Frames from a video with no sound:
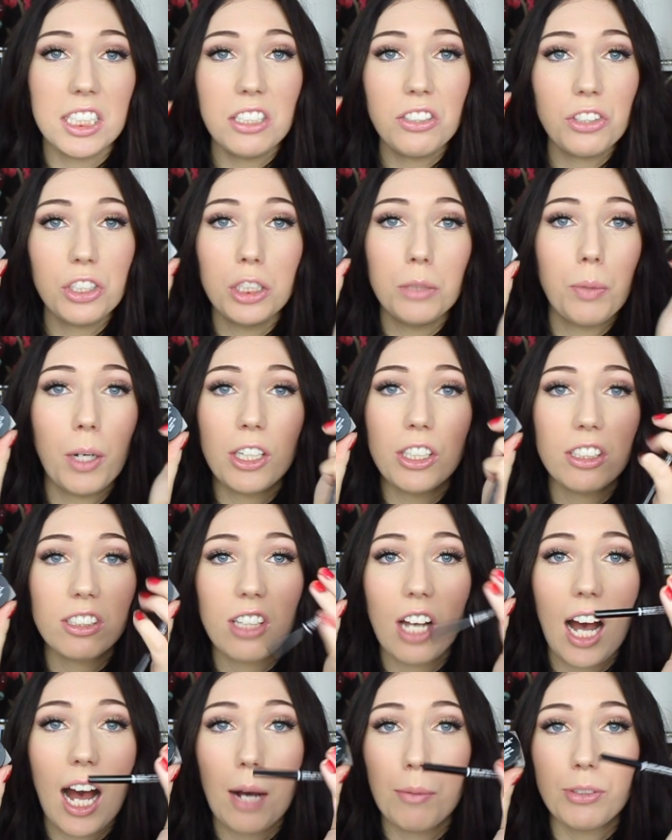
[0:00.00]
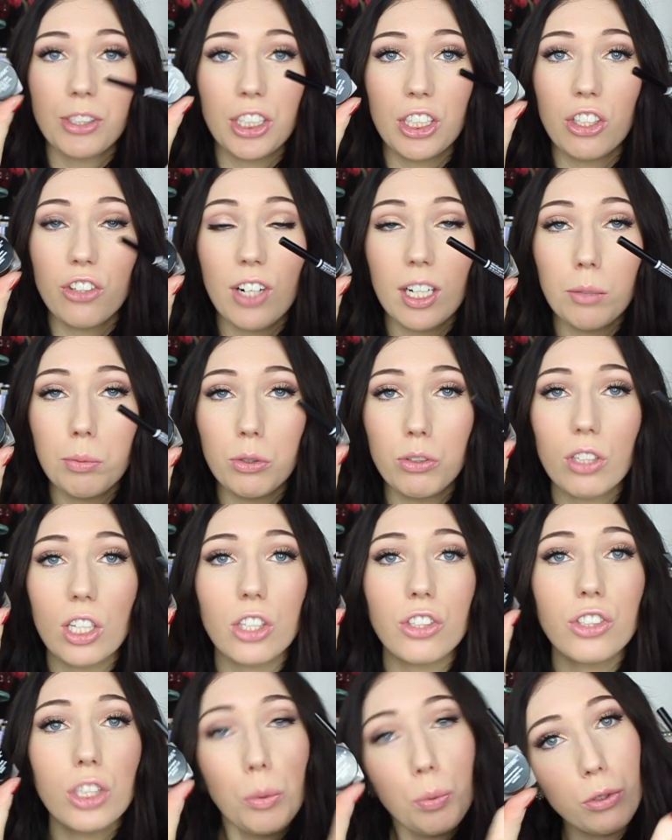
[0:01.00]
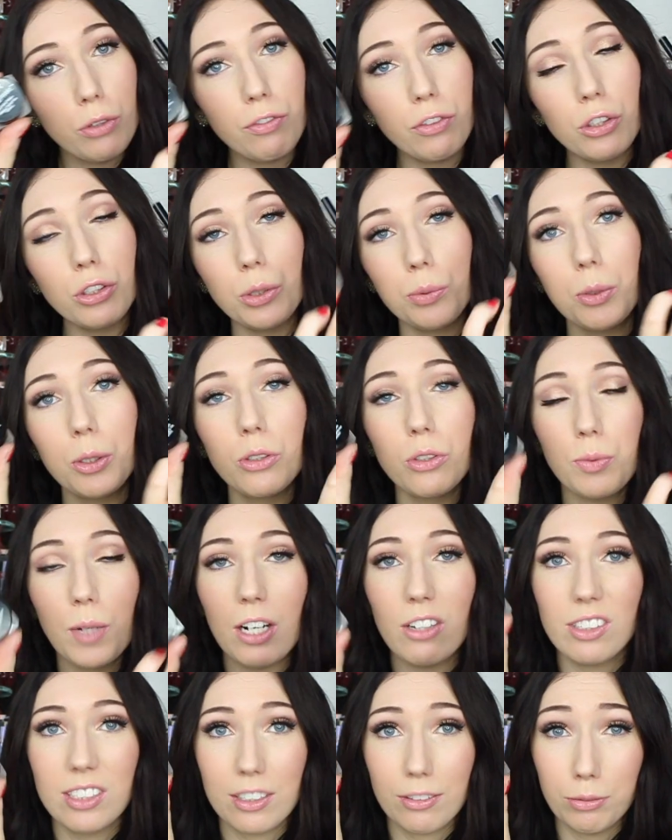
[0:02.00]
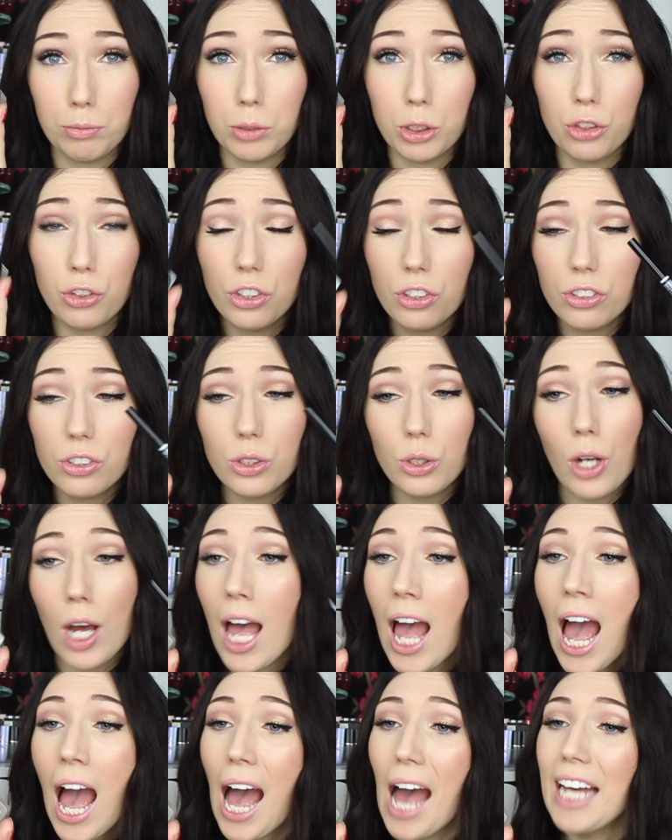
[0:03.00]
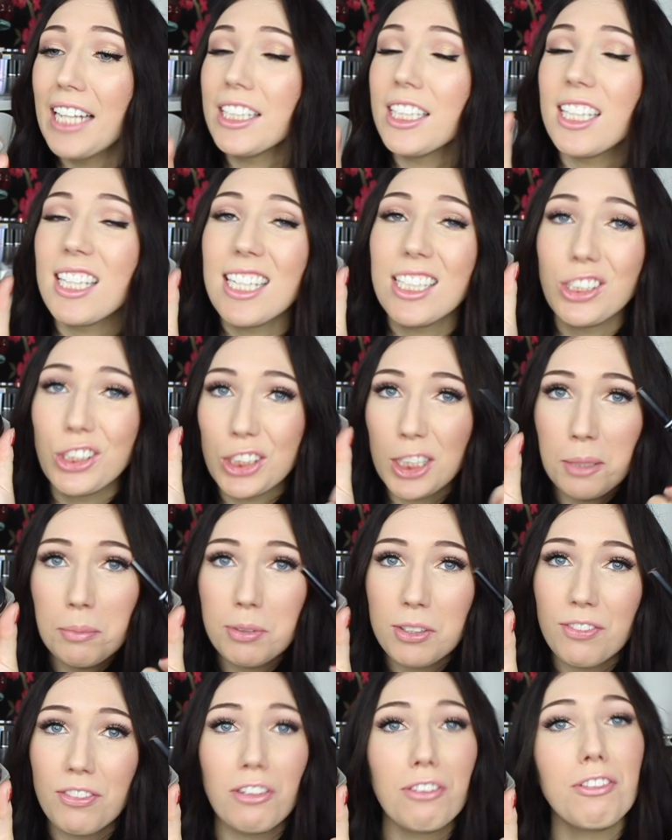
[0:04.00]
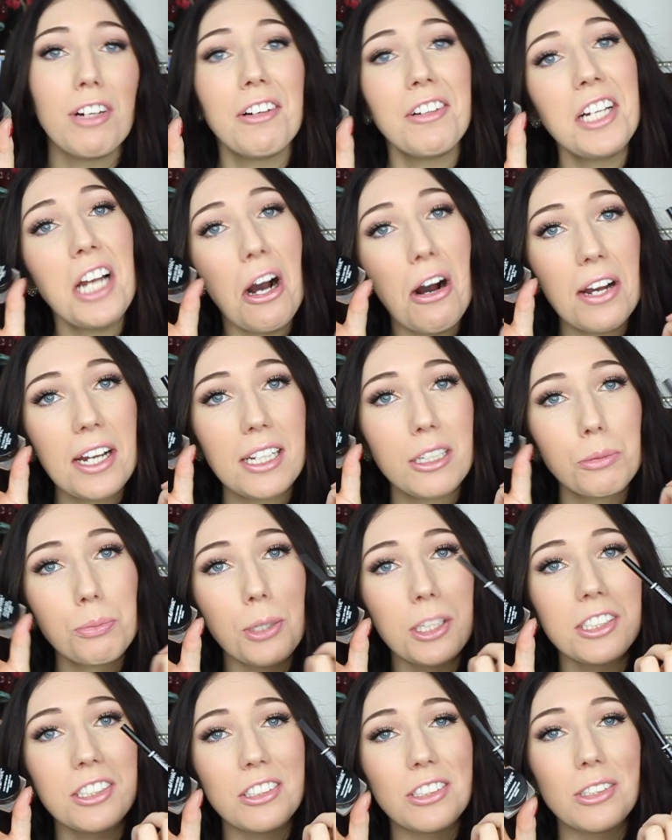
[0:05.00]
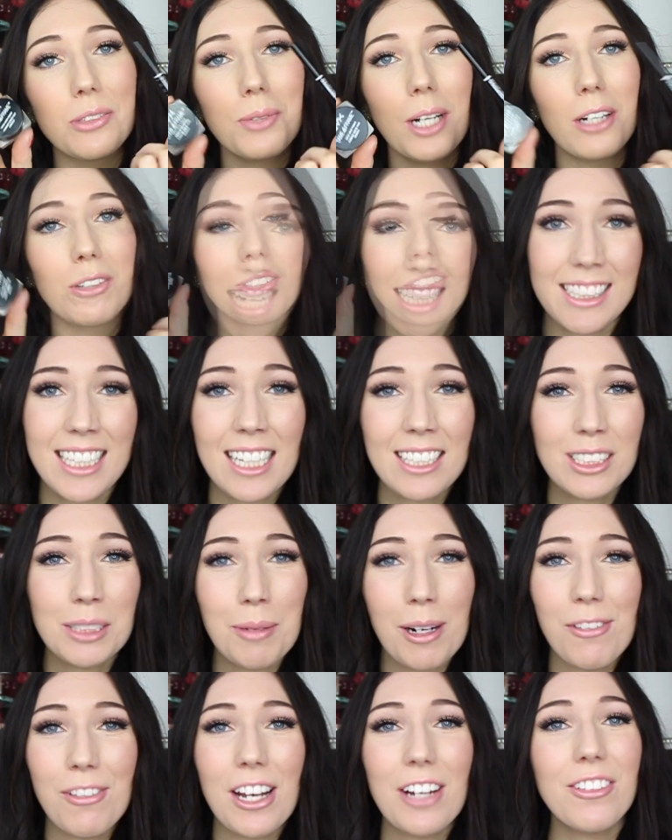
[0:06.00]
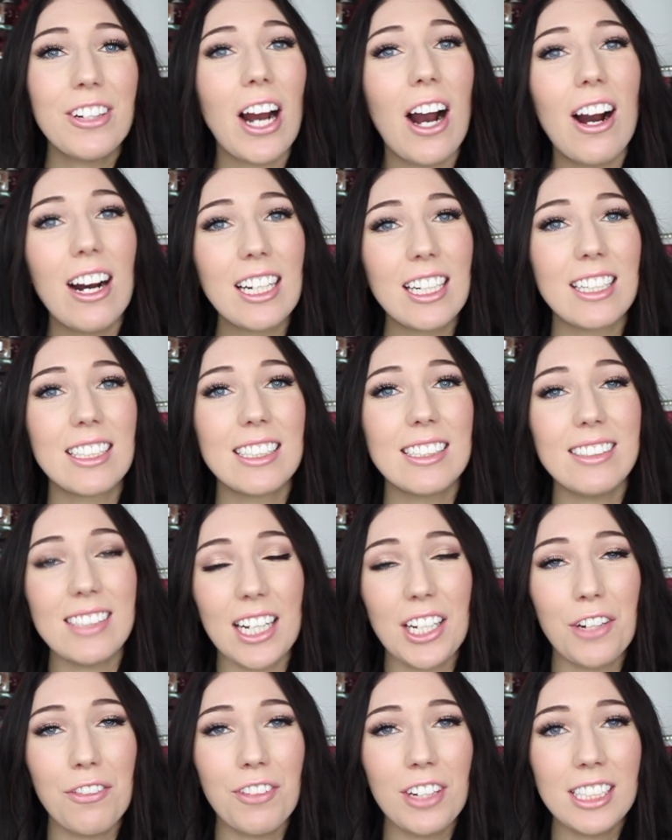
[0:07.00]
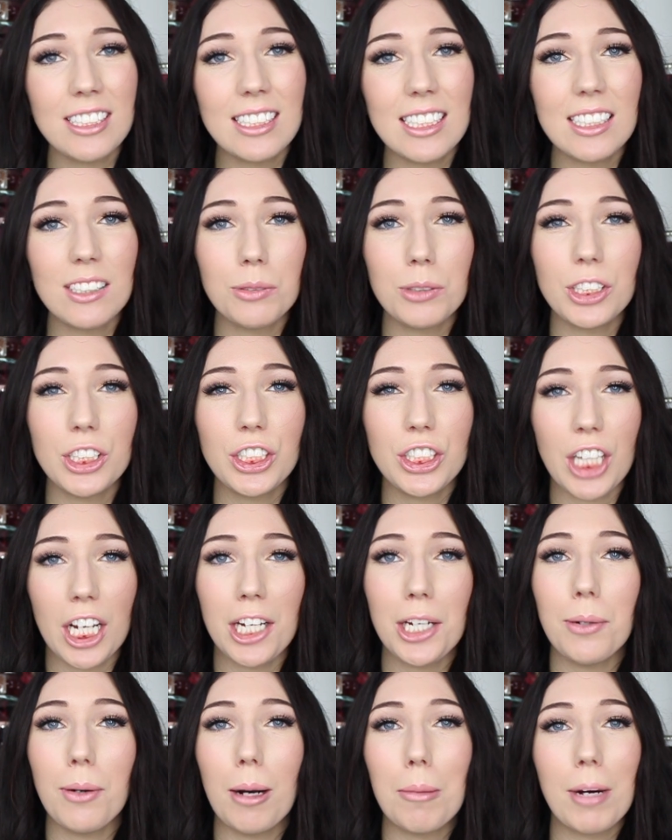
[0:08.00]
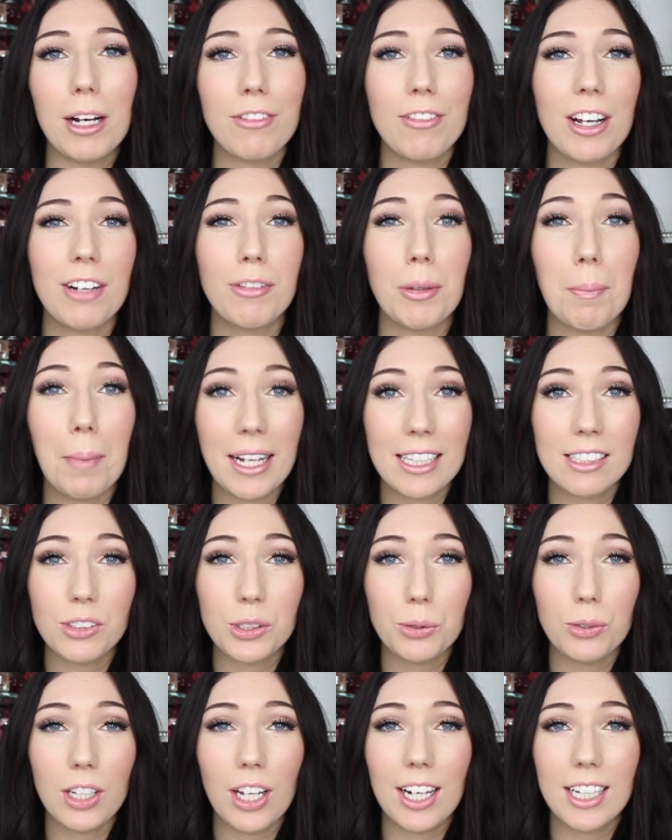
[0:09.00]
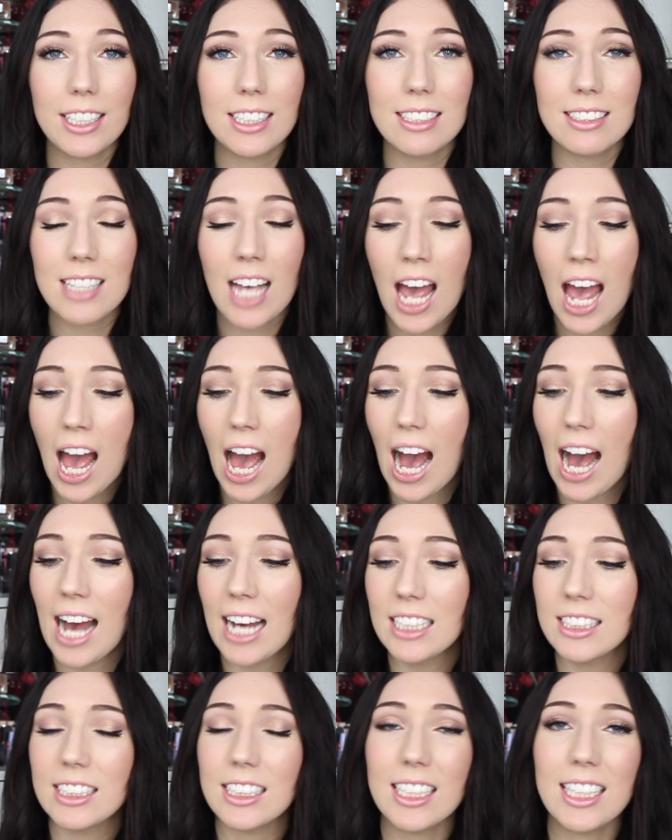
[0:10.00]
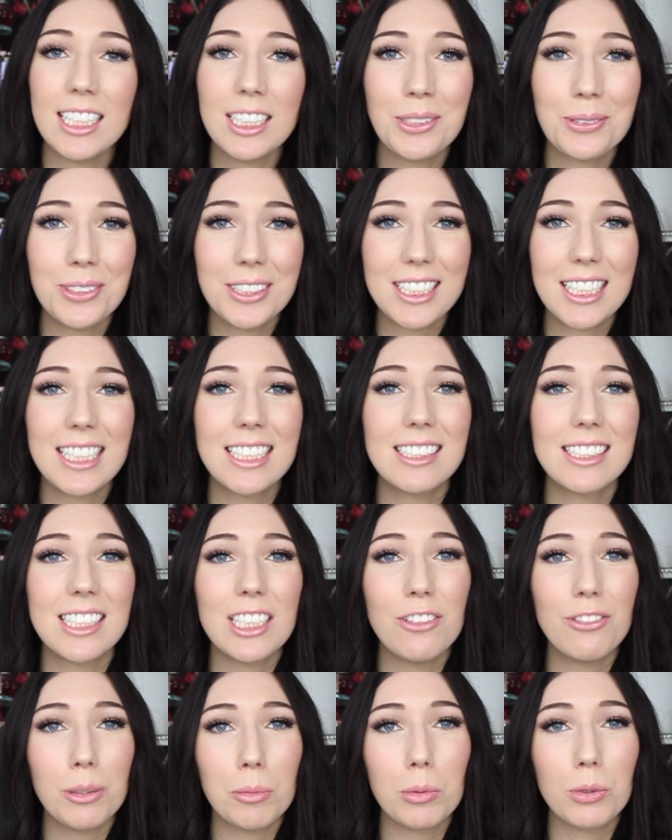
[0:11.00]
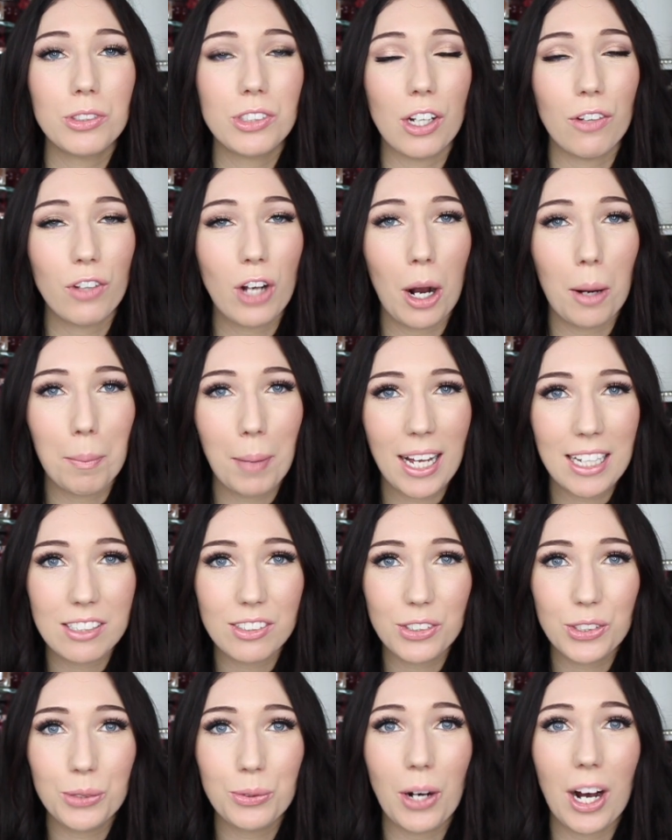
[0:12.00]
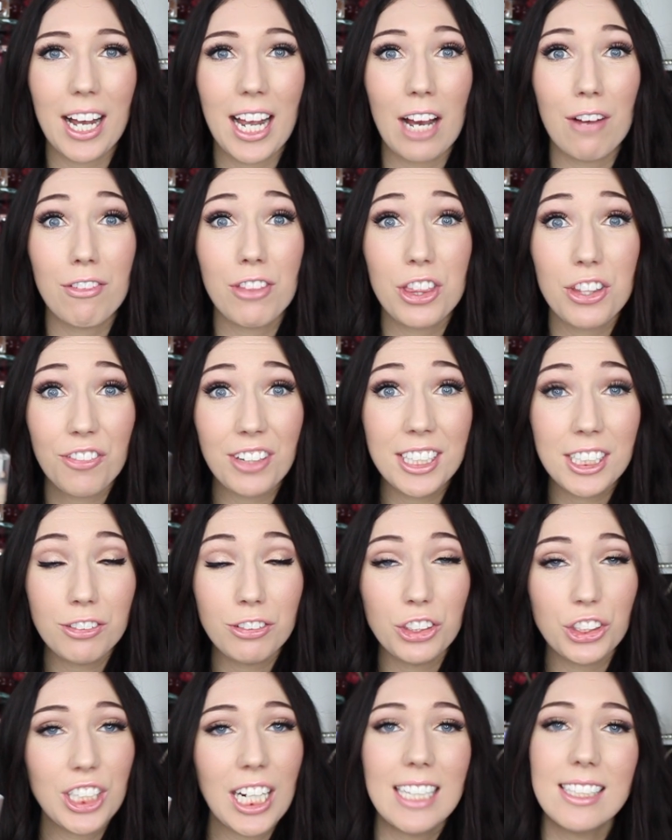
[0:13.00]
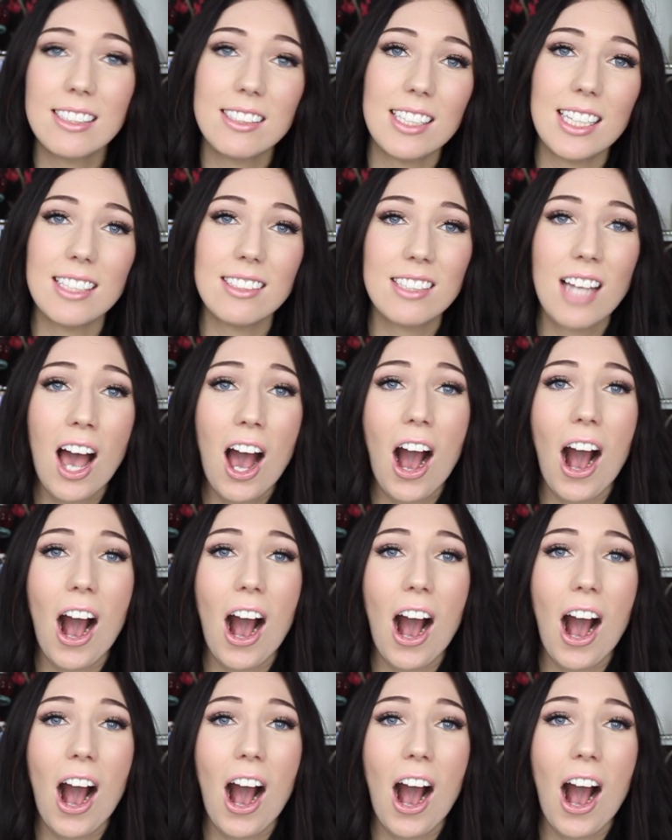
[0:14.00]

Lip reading: These two products are absolutely incredible. They're super affordable as well because they're from the drugstore, and they're dupes for very high-end products as well. So next are my favourite eyeliners, and the first things I'm going to show you are my favourite pencil liners, and this one is the Rimmel Soft Curl Pencil. I have three different shades of this.